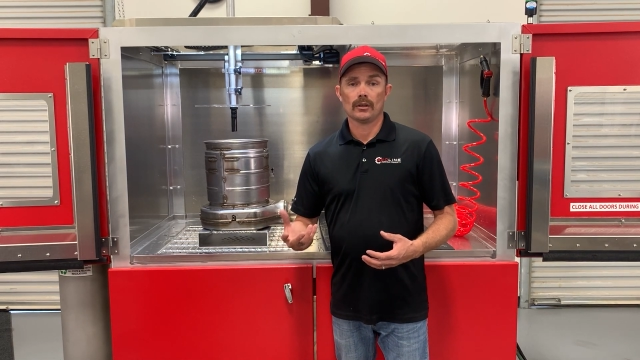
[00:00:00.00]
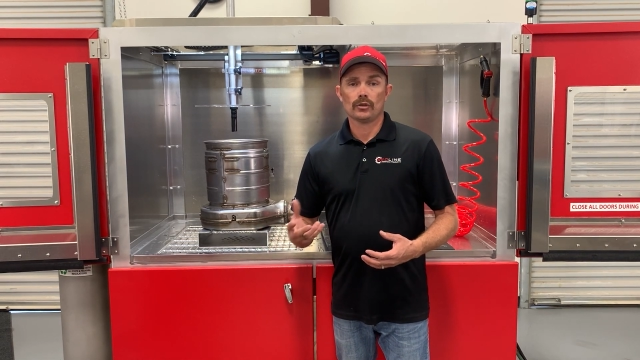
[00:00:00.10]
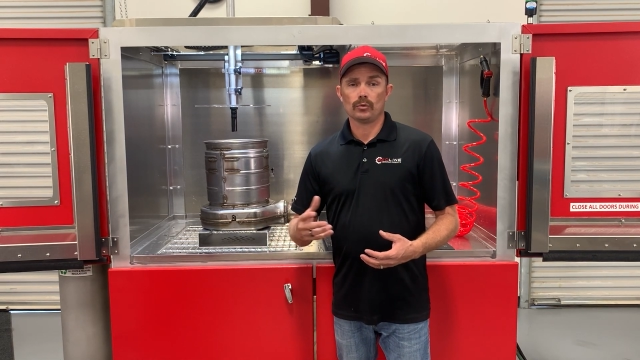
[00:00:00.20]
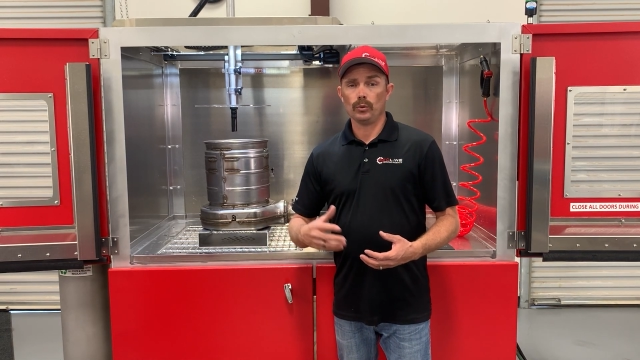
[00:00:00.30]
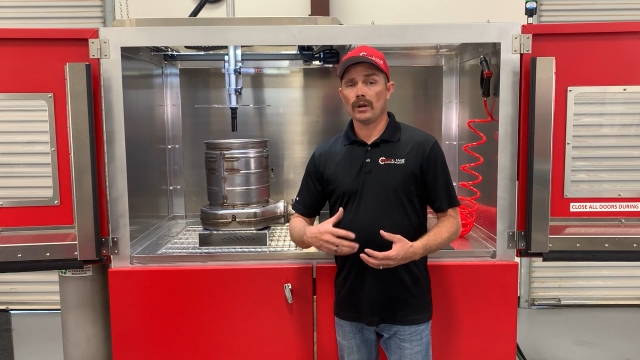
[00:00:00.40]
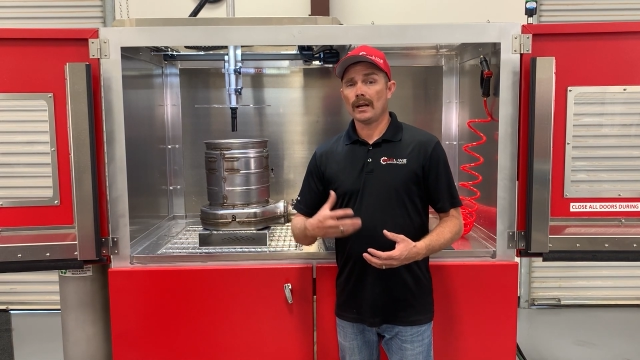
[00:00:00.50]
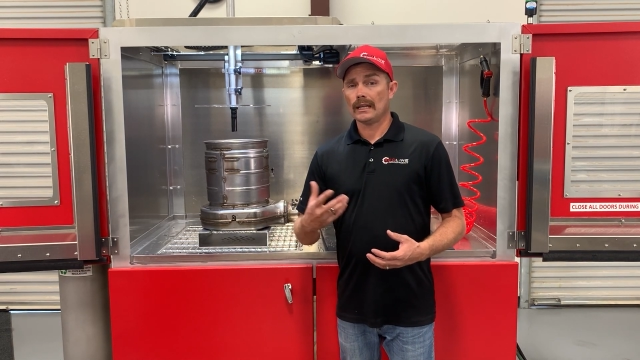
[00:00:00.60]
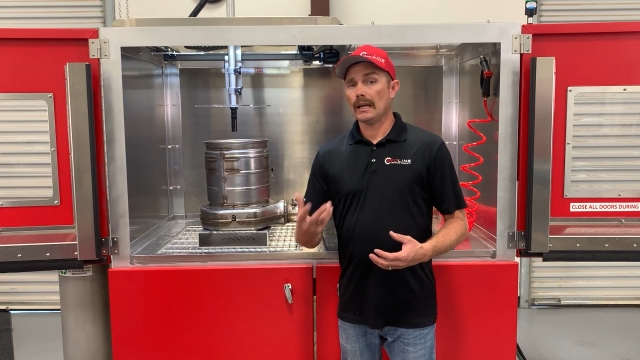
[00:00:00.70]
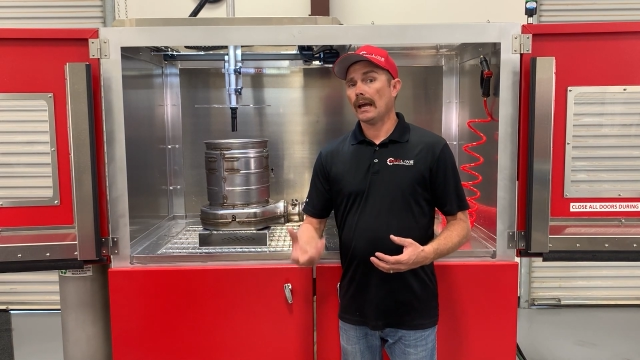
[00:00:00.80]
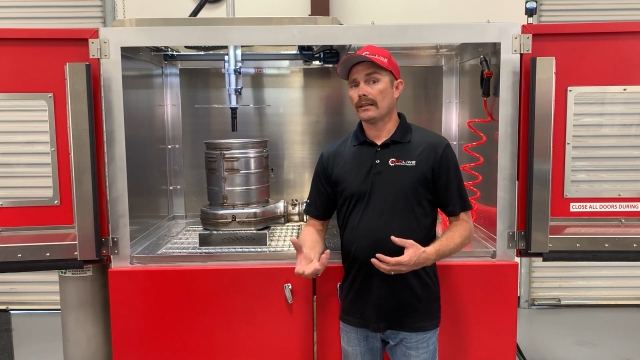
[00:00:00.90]
So we're not
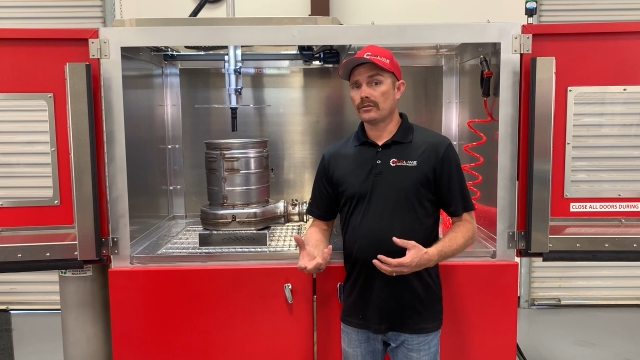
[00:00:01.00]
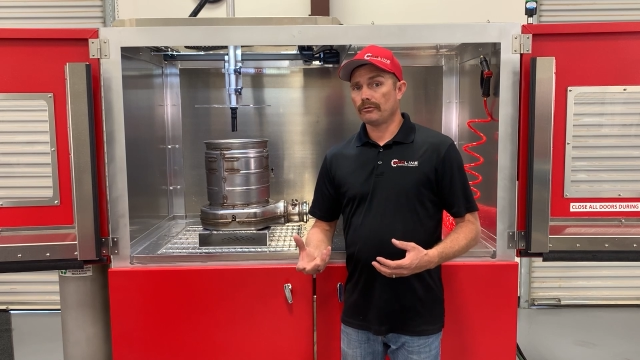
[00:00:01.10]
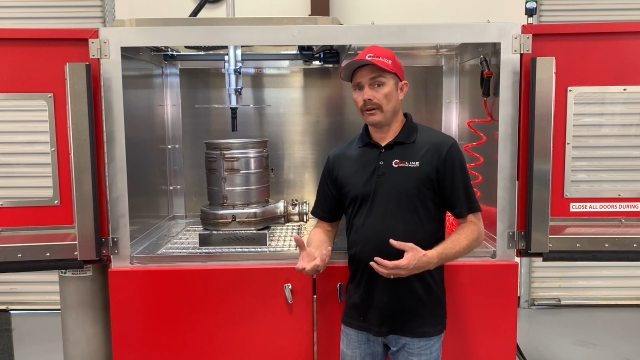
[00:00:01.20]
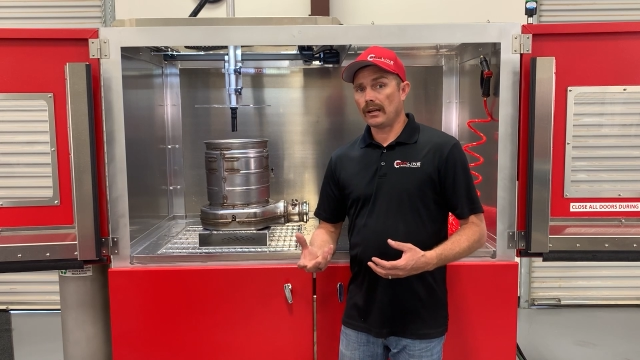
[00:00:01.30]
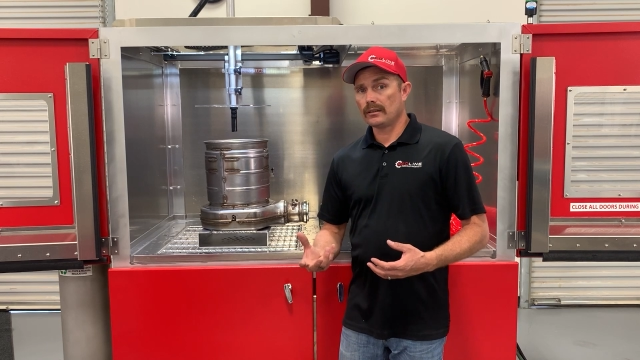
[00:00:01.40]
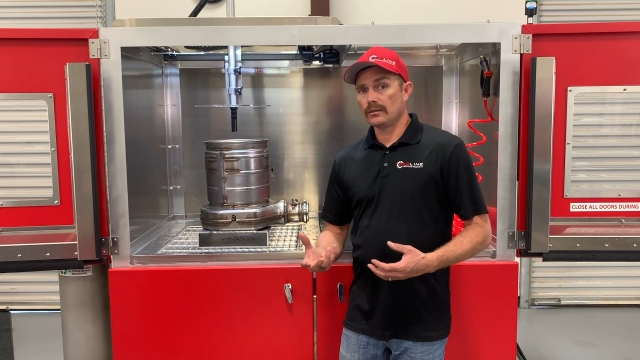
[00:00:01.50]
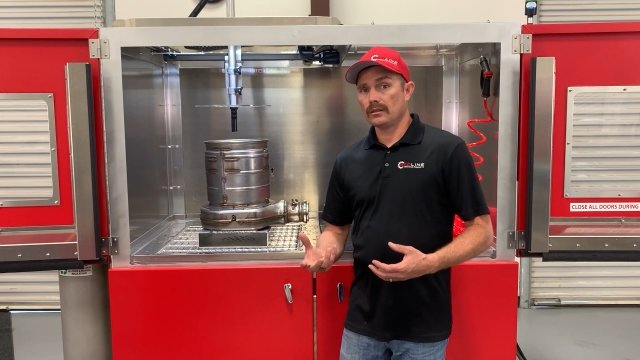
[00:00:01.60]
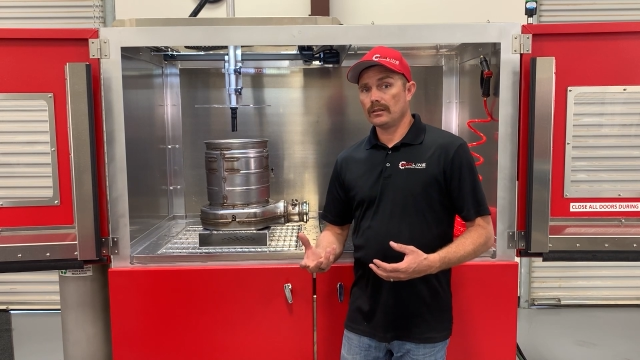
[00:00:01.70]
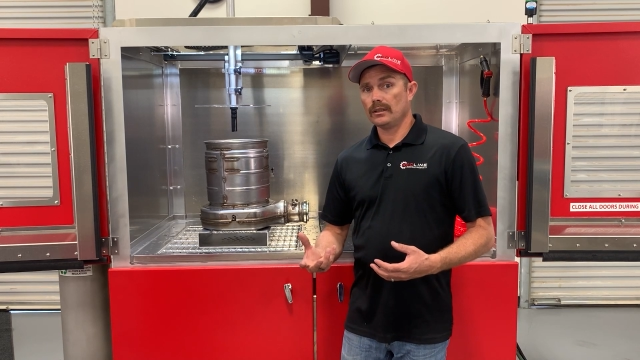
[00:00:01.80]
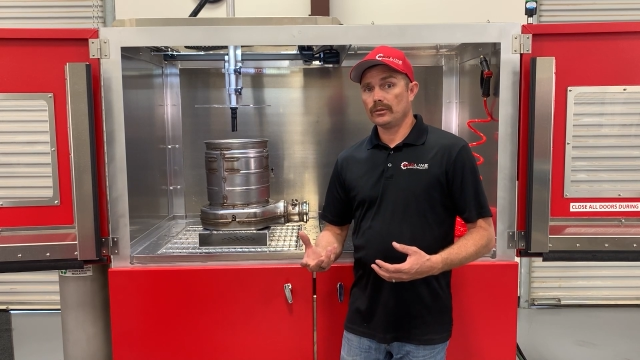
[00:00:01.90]
gonna add surfactant to
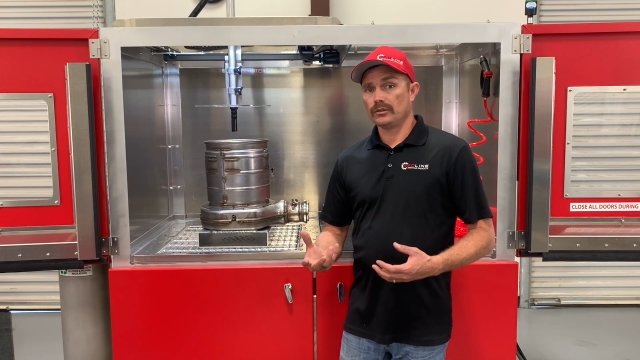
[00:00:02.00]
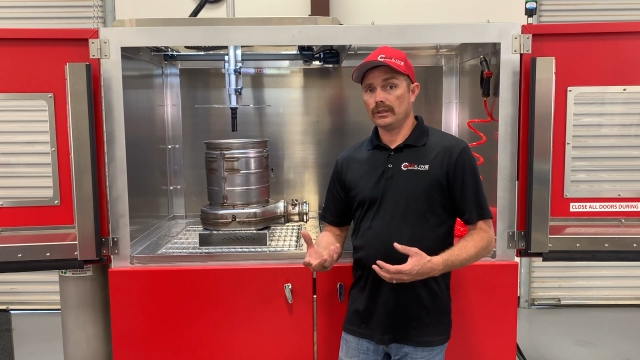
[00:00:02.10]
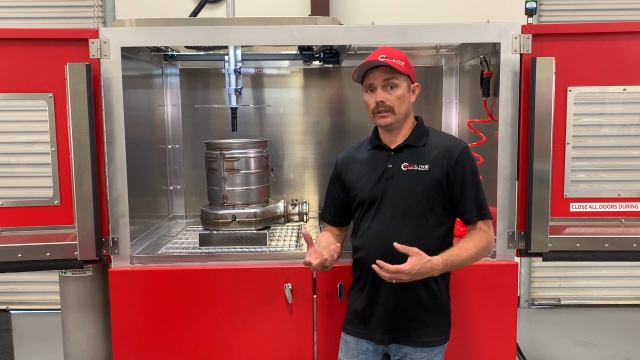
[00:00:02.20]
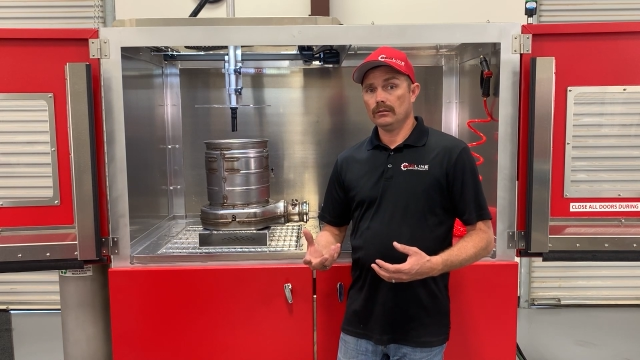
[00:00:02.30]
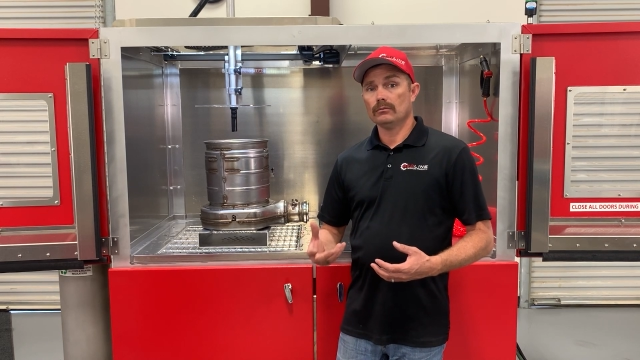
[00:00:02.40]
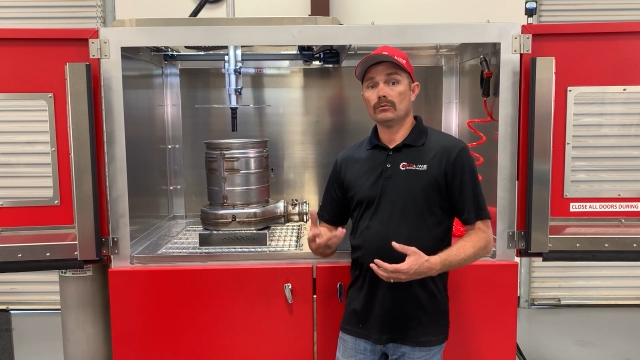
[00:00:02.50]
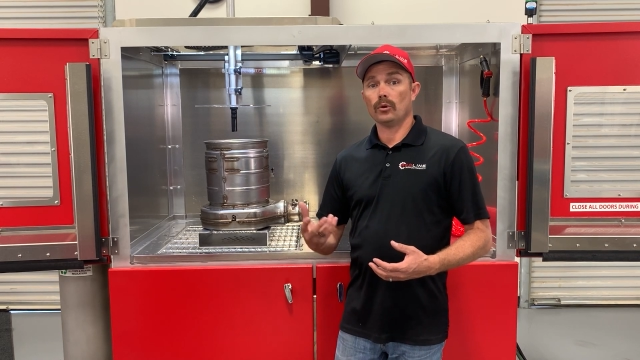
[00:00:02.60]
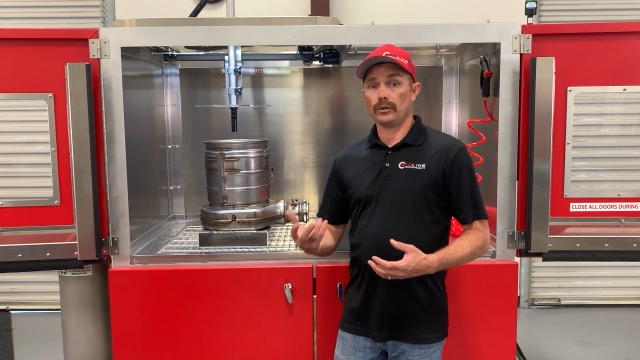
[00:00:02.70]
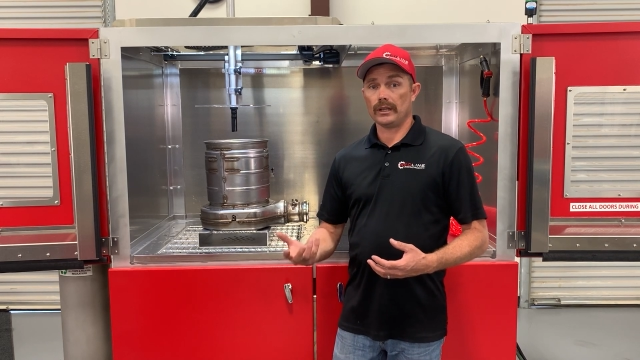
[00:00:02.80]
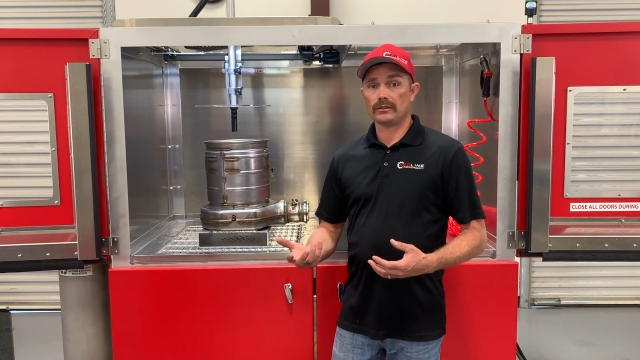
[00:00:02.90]
the DOC
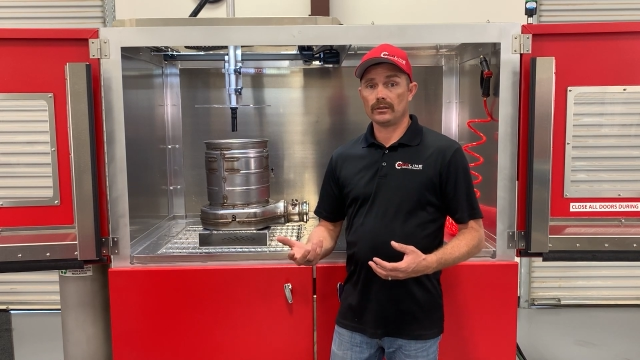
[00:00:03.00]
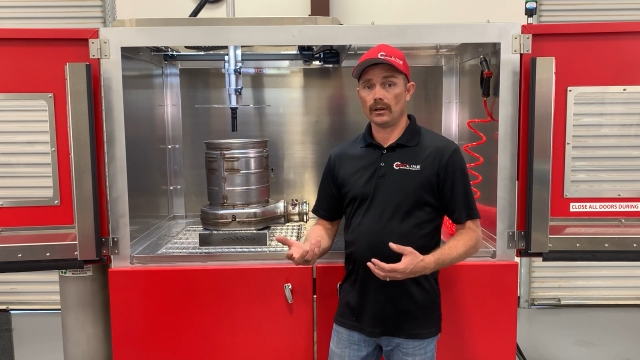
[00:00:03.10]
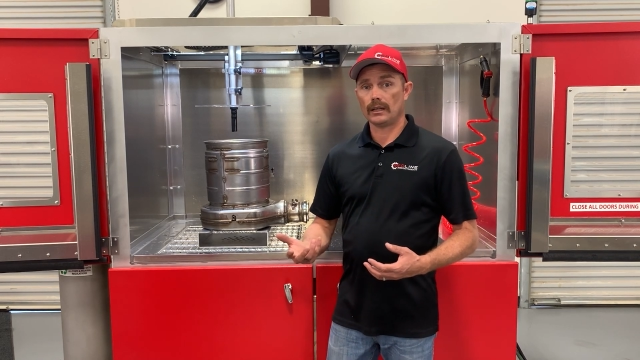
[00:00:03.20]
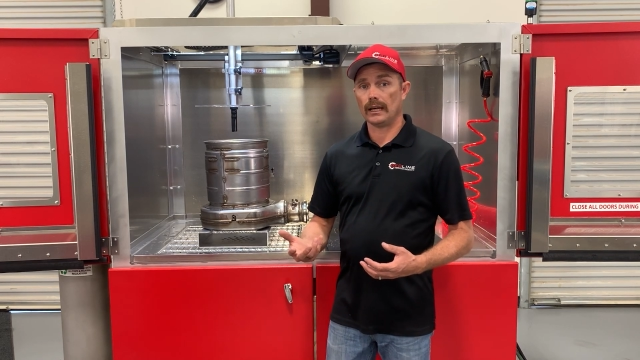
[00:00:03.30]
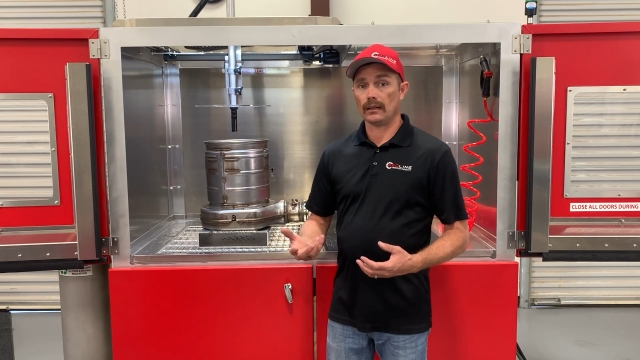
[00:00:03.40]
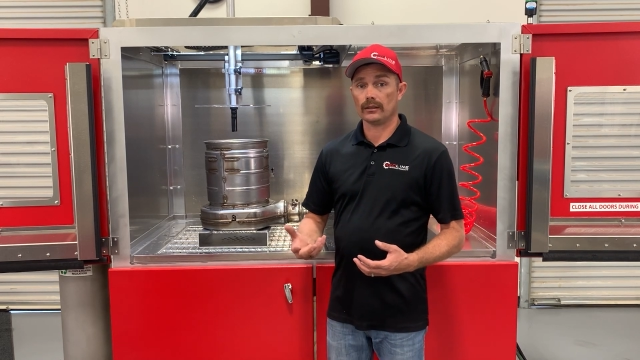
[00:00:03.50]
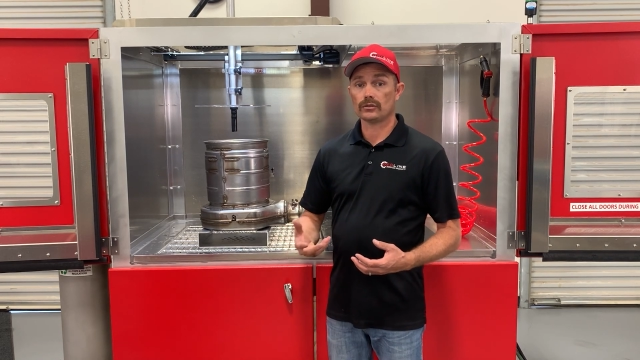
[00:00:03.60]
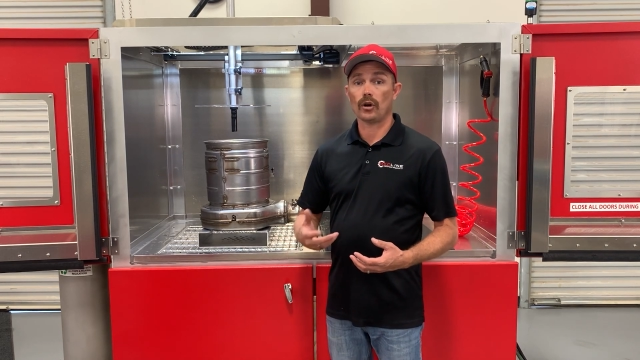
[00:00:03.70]
or the SCR catalyst.